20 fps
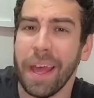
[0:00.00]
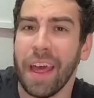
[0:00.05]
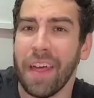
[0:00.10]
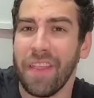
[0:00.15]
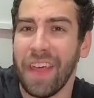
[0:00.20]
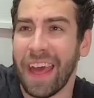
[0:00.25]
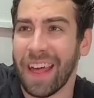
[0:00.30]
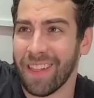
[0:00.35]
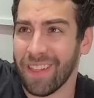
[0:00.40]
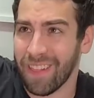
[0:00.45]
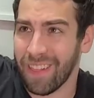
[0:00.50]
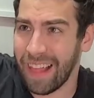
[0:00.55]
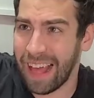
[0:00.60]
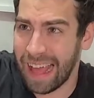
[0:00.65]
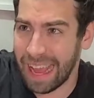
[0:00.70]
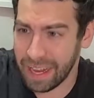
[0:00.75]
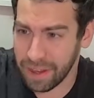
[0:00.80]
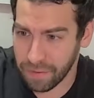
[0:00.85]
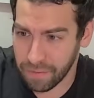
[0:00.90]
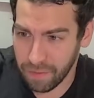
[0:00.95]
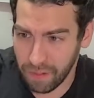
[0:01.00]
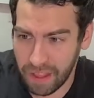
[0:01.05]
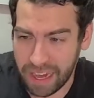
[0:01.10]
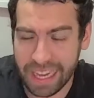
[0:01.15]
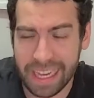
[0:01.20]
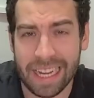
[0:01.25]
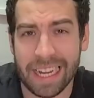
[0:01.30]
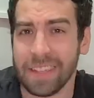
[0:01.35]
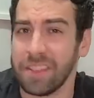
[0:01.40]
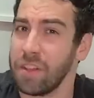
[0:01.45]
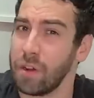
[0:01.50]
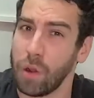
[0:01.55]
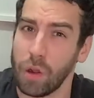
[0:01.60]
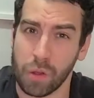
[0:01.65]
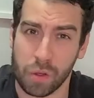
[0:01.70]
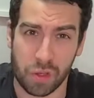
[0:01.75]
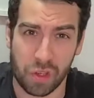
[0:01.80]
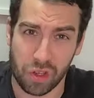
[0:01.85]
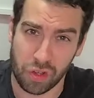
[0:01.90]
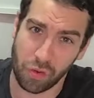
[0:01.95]
That line of lightning is going to go
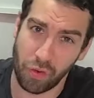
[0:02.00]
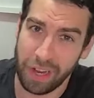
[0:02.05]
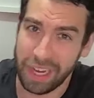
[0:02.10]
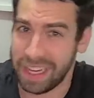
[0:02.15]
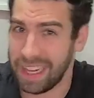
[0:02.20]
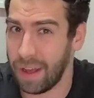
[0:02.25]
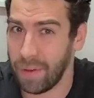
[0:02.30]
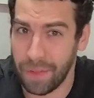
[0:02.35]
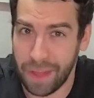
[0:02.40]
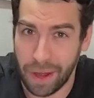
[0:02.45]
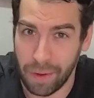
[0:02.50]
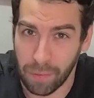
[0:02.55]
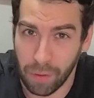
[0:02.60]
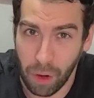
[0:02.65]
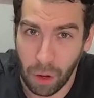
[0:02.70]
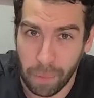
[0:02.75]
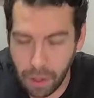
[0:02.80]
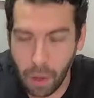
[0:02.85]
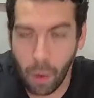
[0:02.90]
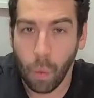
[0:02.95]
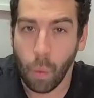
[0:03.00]
straight down that rope.